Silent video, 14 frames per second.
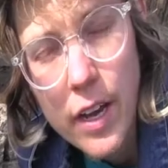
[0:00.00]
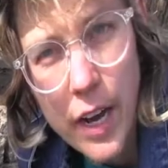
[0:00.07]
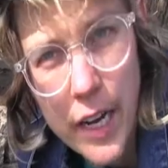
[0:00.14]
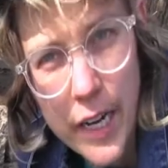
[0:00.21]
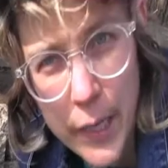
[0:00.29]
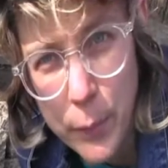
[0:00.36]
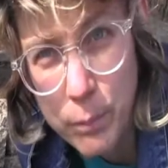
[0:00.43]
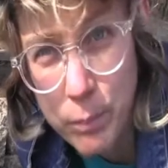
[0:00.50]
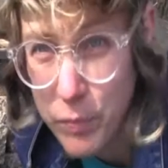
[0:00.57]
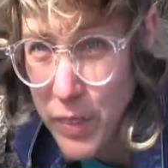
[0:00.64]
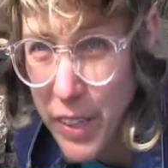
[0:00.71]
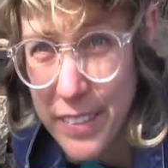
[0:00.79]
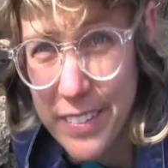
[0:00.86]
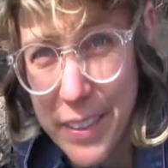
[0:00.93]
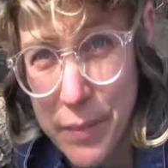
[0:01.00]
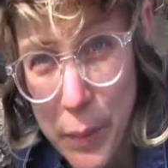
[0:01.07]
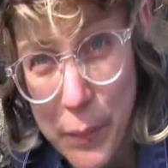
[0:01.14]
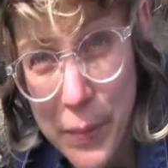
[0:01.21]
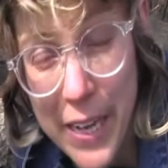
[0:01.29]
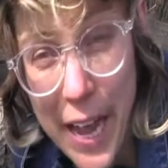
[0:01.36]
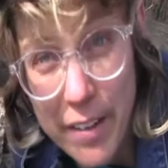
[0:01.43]
I say
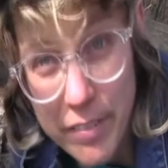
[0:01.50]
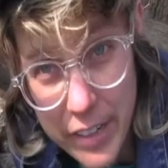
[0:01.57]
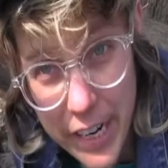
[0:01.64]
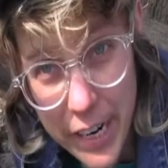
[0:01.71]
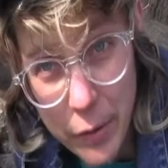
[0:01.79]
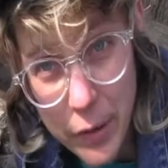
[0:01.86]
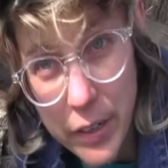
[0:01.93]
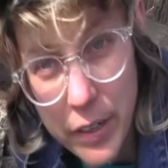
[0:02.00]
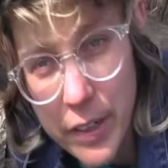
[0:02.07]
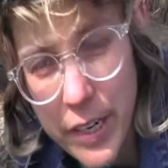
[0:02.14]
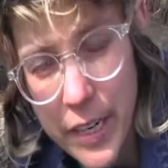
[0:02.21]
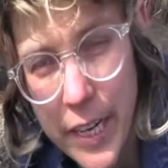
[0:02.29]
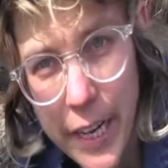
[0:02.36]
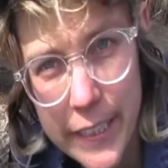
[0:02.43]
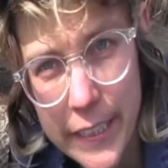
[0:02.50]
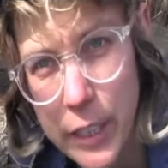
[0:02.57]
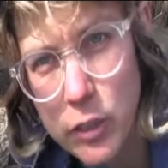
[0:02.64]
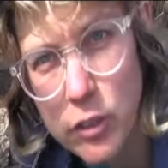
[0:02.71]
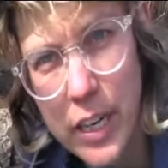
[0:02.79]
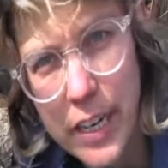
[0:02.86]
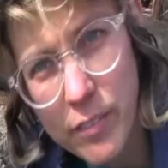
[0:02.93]
maybe a half an hour, and they
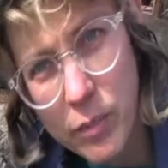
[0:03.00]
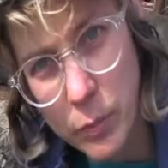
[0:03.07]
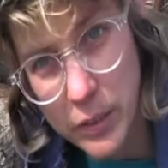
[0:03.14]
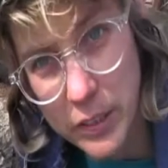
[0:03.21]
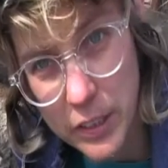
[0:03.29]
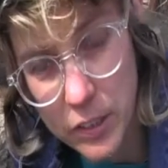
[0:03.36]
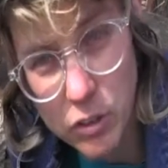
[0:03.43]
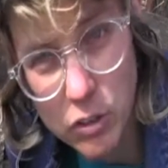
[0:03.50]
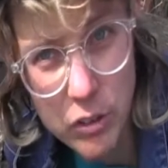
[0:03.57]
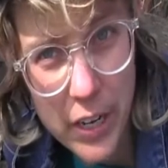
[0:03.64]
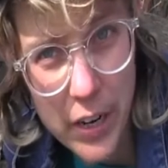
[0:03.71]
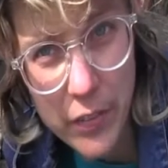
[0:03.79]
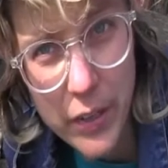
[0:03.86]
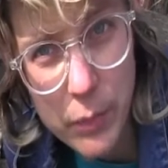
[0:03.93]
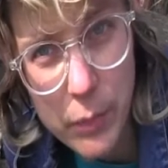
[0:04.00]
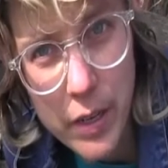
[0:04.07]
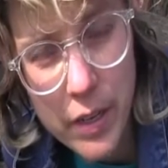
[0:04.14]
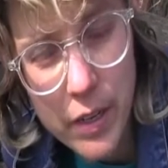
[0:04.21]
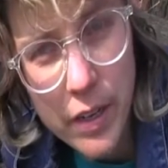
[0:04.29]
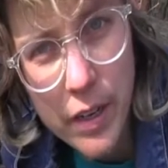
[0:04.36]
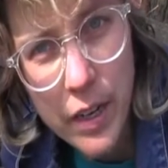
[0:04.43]
can use any of the materials around them,
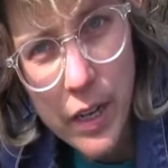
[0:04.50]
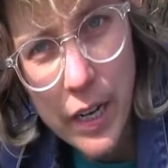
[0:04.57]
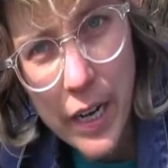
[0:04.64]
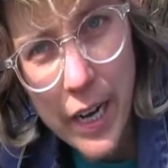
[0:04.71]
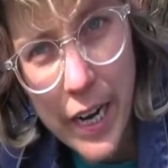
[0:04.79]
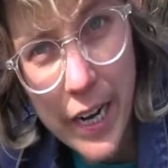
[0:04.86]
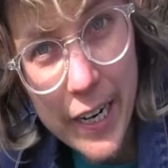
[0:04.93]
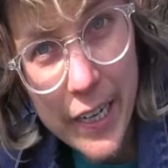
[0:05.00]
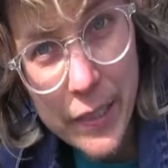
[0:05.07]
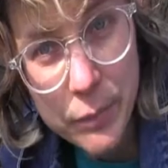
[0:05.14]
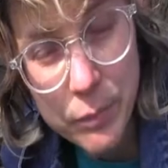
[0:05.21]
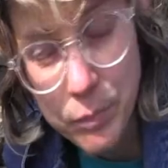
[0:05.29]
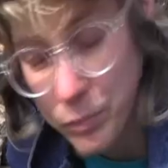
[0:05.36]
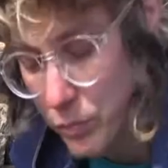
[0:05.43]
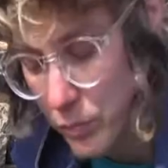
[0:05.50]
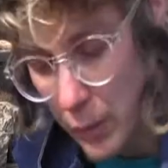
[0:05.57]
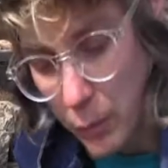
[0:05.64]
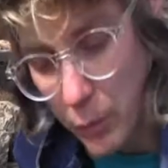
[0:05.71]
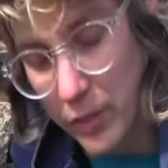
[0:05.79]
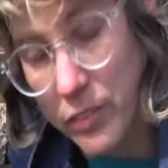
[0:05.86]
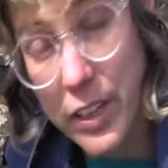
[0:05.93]
and
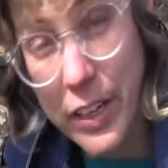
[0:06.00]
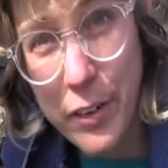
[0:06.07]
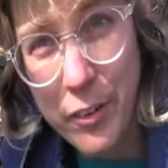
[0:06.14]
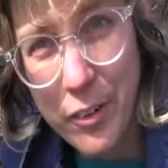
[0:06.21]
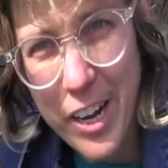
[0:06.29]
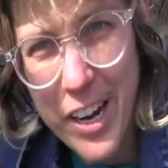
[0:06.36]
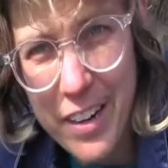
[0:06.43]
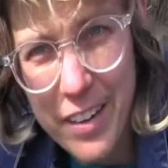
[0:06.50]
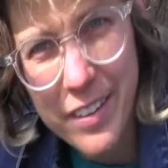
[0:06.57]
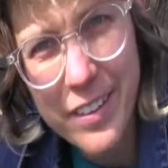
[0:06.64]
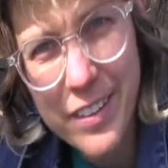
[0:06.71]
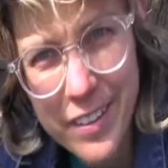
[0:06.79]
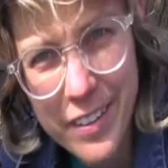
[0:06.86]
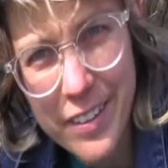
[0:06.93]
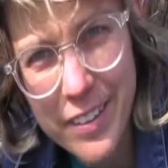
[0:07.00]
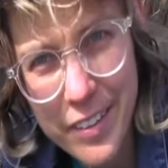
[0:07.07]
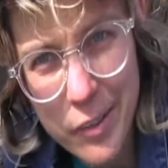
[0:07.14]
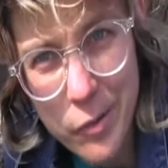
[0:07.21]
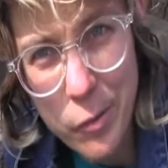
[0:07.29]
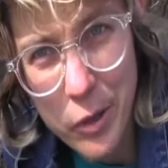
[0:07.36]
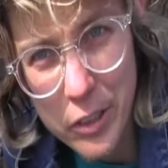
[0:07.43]
whatever they create,
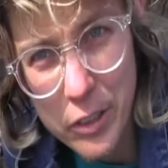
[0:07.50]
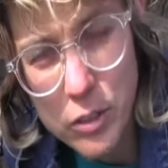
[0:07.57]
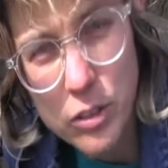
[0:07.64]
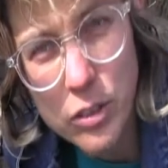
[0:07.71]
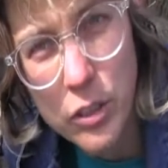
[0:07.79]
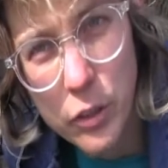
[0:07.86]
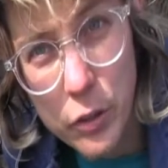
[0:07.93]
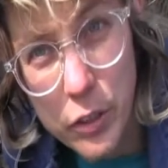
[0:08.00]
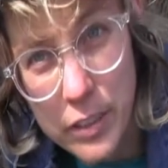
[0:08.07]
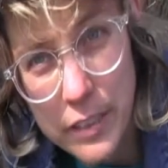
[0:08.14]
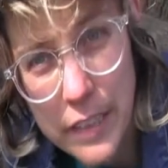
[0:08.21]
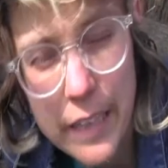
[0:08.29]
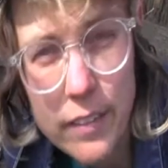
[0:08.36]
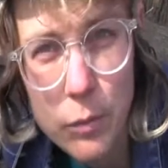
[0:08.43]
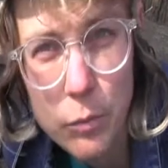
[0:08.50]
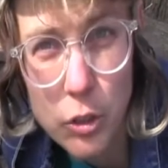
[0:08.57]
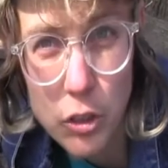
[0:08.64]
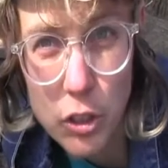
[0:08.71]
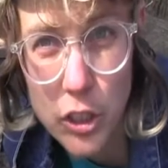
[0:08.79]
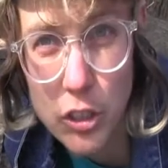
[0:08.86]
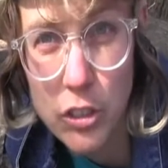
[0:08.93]
it works. You could set some
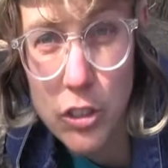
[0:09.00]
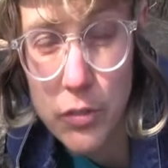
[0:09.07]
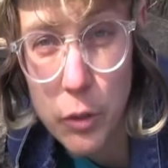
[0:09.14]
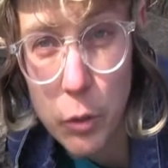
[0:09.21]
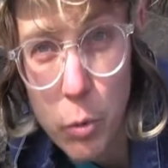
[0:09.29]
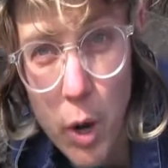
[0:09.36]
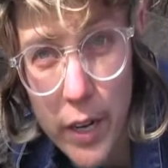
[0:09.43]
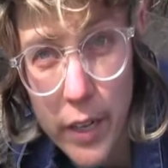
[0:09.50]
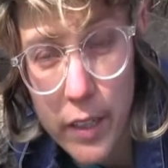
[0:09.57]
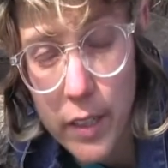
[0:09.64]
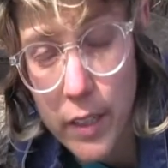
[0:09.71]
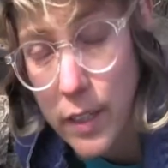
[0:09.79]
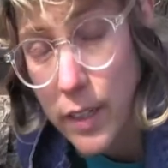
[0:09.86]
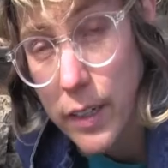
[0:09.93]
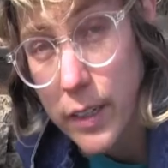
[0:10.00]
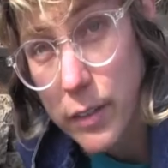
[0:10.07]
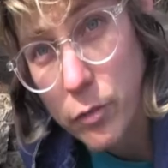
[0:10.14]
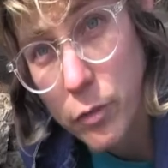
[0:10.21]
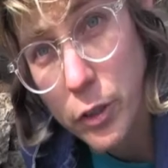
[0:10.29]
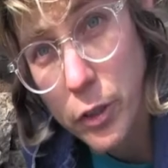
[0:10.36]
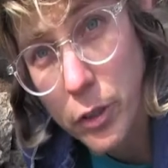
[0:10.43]
restrictions if you want,
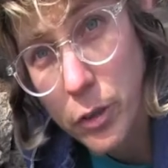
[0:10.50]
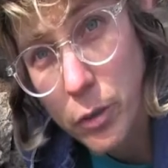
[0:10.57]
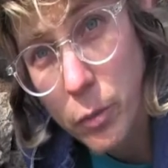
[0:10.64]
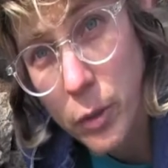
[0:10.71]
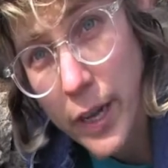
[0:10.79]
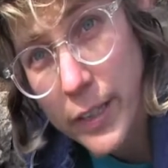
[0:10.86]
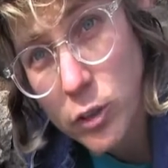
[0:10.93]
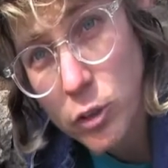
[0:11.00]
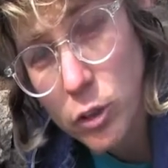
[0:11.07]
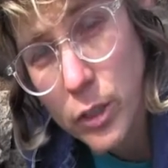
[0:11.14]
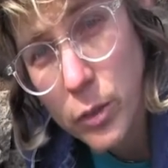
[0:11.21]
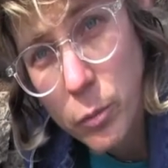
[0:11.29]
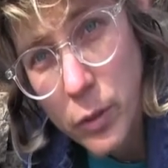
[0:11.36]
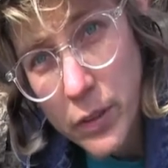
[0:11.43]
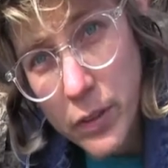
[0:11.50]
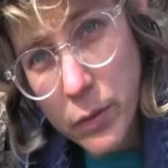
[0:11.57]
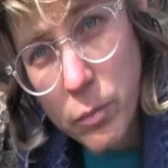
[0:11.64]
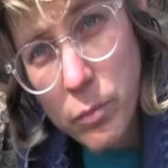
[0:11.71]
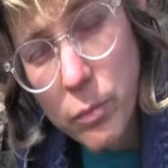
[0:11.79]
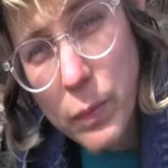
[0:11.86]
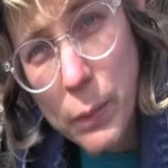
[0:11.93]
like for when I do it
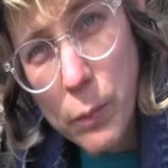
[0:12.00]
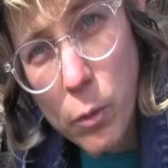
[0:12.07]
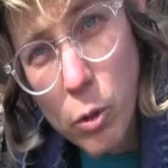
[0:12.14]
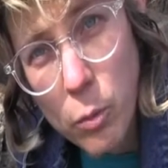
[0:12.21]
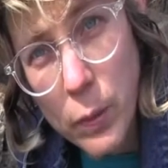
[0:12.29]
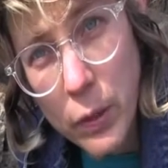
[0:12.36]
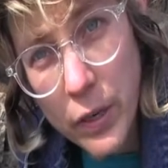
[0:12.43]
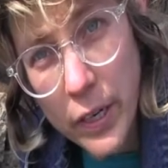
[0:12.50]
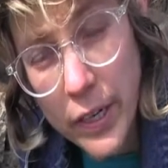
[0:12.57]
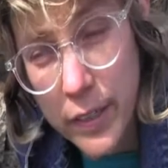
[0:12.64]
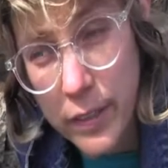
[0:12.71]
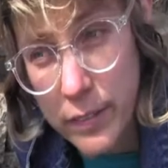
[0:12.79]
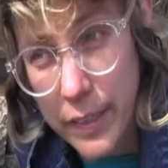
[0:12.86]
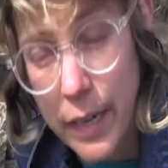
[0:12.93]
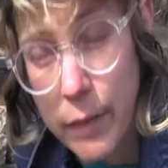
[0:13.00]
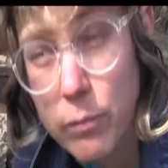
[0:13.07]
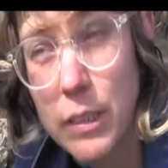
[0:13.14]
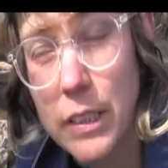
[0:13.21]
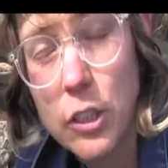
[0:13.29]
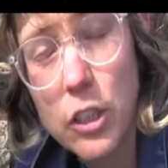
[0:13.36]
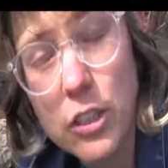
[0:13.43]
with people building that I'm
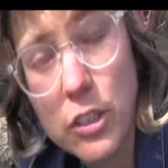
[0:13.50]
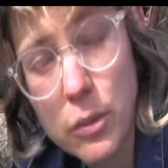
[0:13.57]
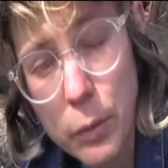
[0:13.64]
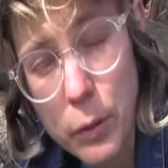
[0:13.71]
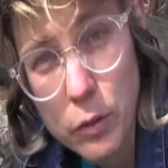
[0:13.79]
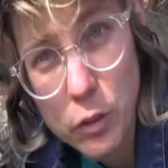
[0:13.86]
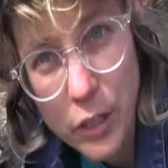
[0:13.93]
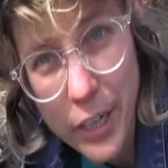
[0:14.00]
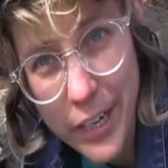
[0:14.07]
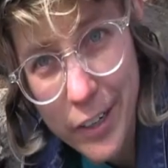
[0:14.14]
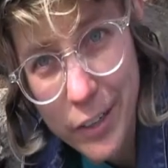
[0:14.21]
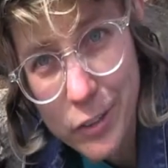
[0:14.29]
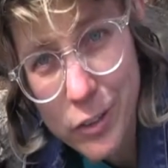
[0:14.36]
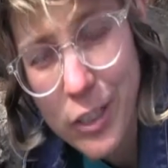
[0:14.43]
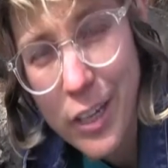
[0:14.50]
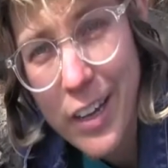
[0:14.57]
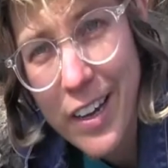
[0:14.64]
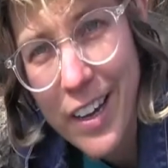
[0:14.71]
teaching to build trails,